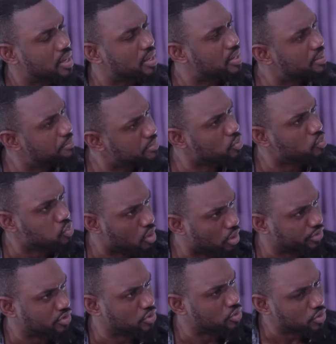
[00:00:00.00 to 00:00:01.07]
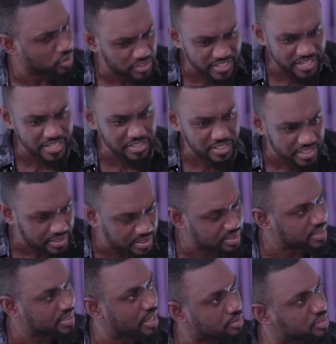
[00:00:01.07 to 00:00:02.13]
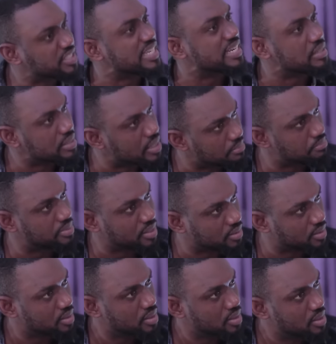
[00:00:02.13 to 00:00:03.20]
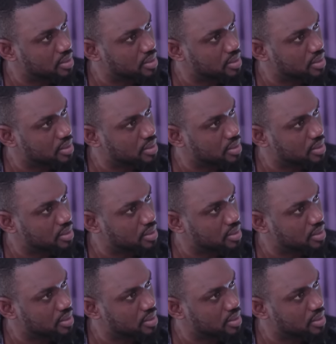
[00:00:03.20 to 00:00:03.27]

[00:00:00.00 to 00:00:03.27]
And let me warn you, your days in this house, they are numbered.